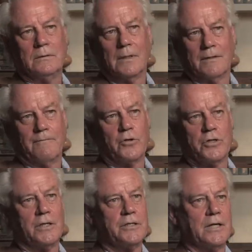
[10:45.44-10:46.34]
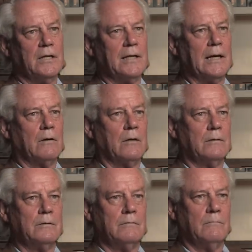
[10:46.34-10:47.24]
like First Interstate Tower
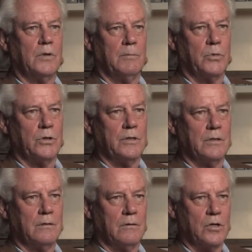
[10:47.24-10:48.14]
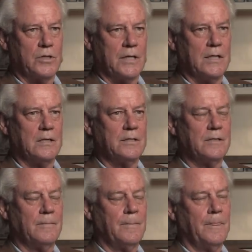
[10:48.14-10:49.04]
and when it burned in Los Angeles.
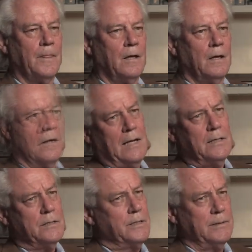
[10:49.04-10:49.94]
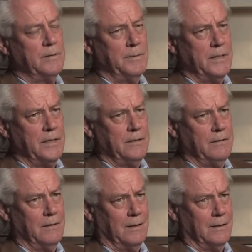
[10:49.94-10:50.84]
That doesn't seem to be
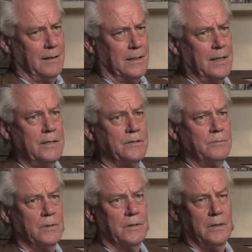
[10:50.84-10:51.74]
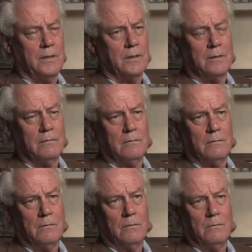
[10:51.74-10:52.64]
the case with the
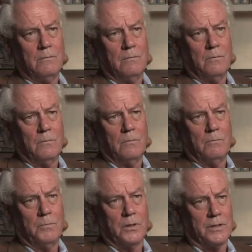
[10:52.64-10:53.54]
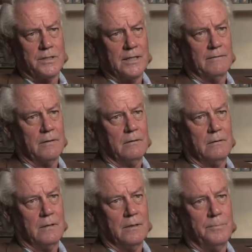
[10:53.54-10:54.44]
Building 7.
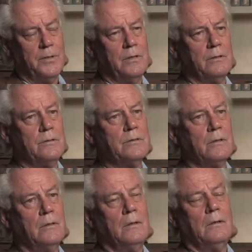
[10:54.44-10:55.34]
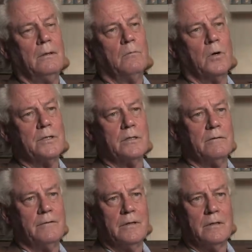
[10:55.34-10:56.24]
It appears in watching the
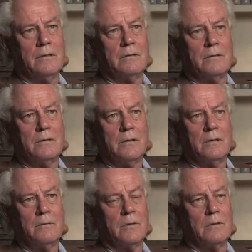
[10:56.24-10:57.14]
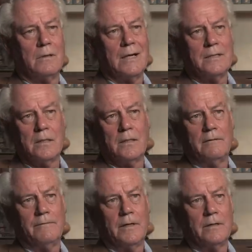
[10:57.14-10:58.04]
videos that there were
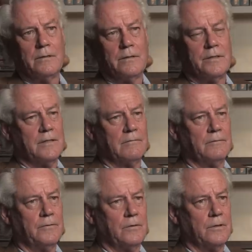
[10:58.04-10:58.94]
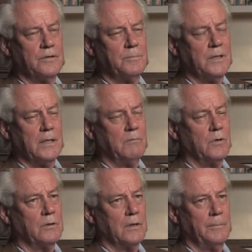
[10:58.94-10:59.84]
isolated fires on several floors, but they
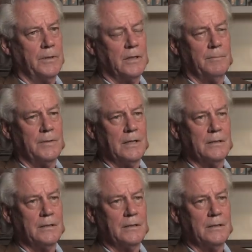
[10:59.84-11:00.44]
weren't leaping up the